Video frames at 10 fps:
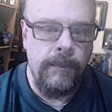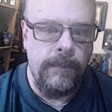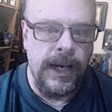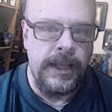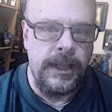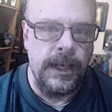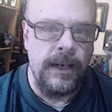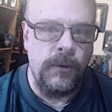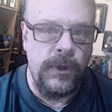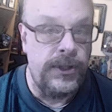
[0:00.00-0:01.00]

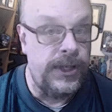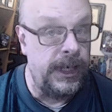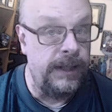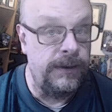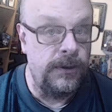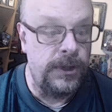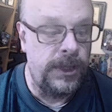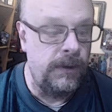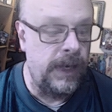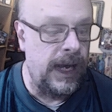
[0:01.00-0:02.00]
We'll see. We'll
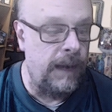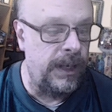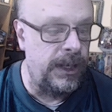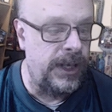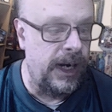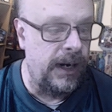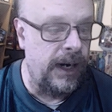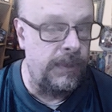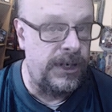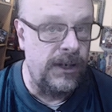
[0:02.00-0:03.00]
see what happens there.
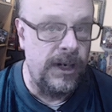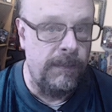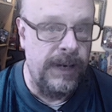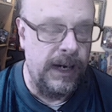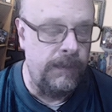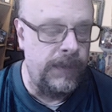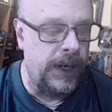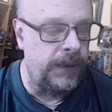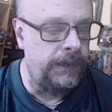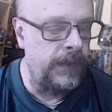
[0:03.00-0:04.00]
I'm still going to pick them,
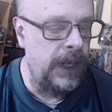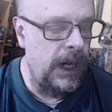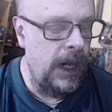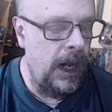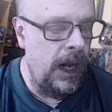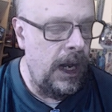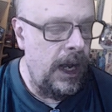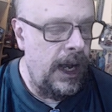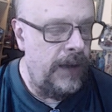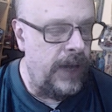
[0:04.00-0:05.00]
though.
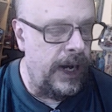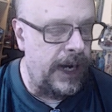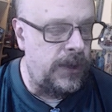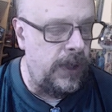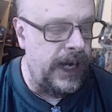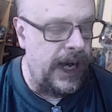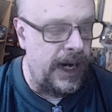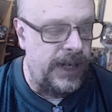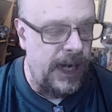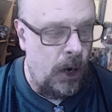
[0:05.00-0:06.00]
The next one you got
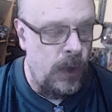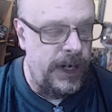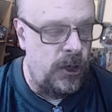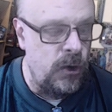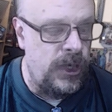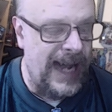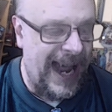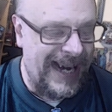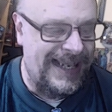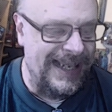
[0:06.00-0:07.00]
is the 0-2
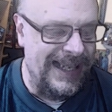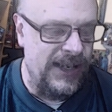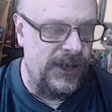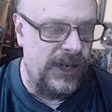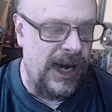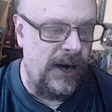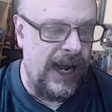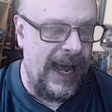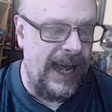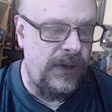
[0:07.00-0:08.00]
Texans are
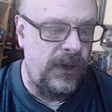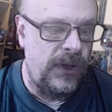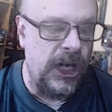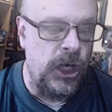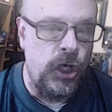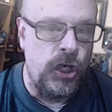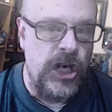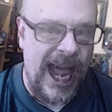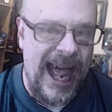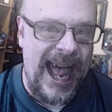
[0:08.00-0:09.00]
at the
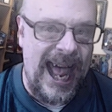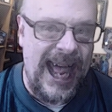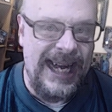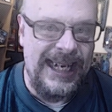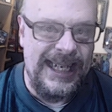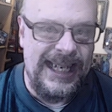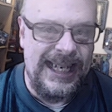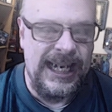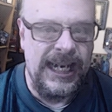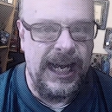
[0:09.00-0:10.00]

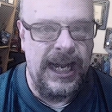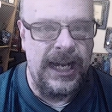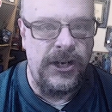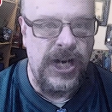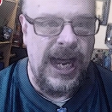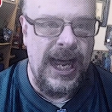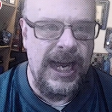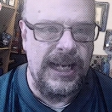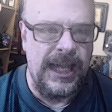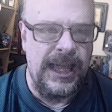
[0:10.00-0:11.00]
Jags. And the
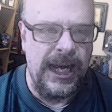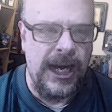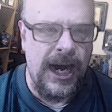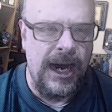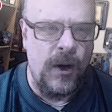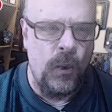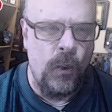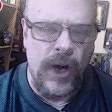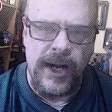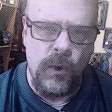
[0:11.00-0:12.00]
Jags, I think, are
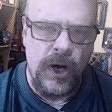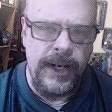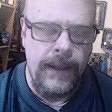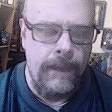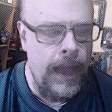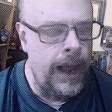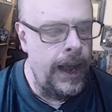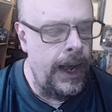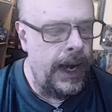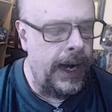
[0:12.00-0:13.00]
1-1.
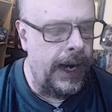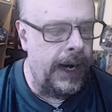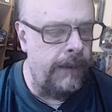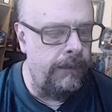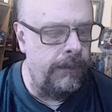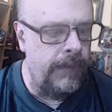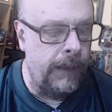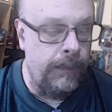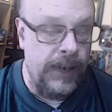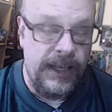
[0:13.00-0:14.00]

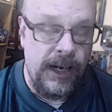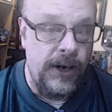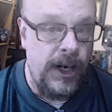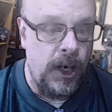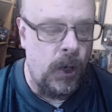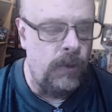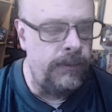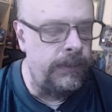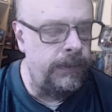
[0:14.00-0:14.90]
But they're at home.